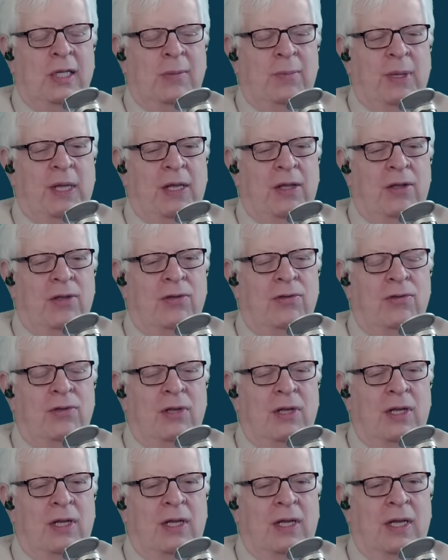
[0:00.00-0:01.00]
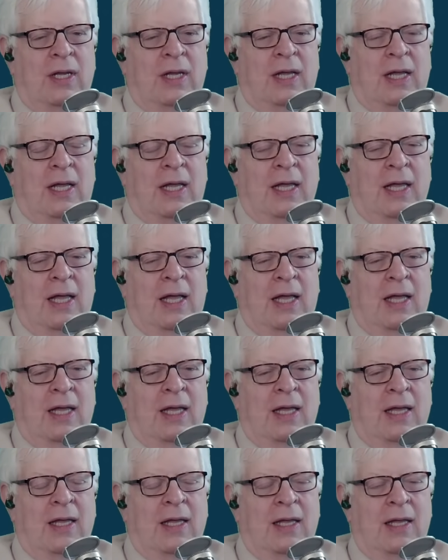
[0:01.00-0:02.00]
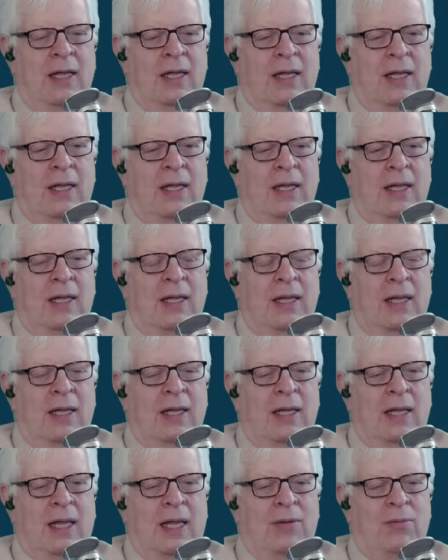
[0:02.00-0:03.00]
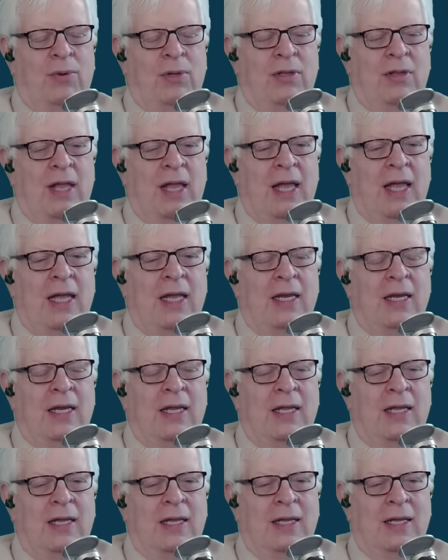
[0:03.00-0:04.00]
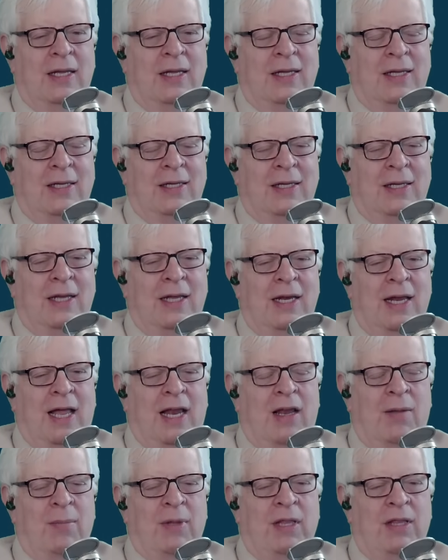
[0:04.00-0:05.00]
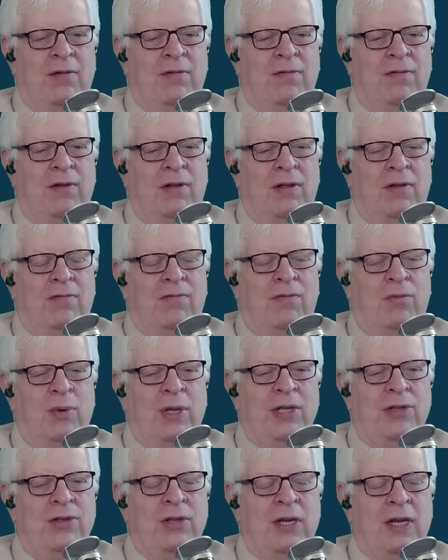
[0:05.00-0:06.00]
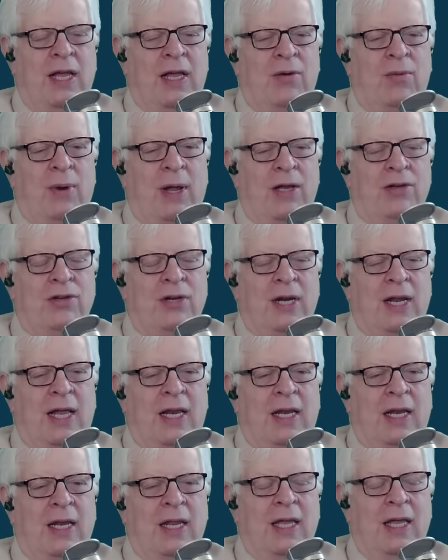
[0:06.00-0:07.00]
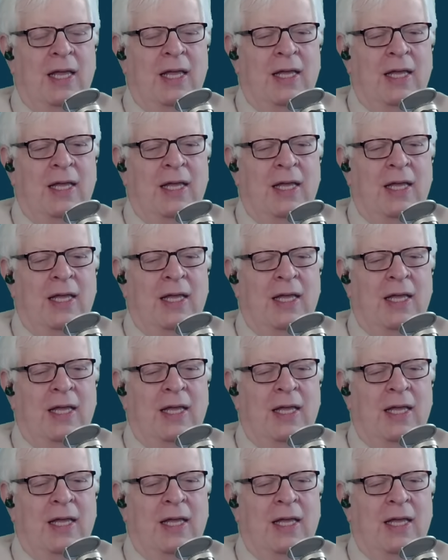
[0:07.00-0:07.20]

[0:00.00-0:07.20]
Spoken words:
because I retain an element of reason and rationality.